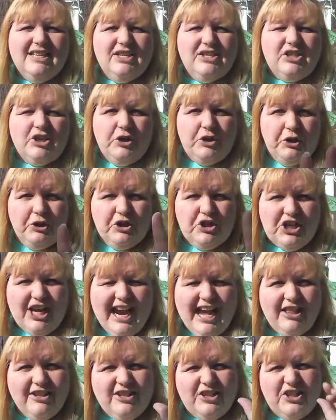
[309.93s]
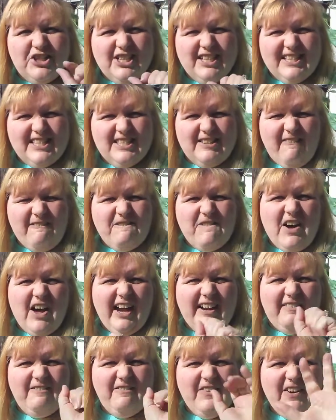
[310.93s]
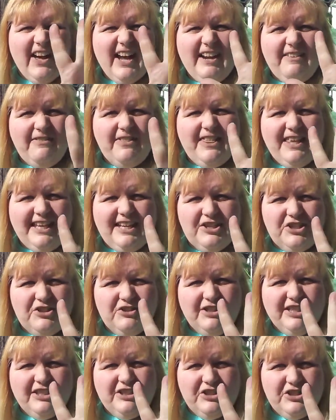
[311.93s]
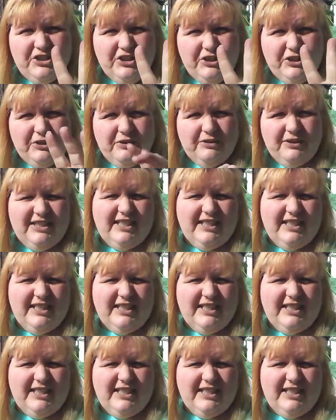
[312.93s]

So your challenge is find 5 things you can do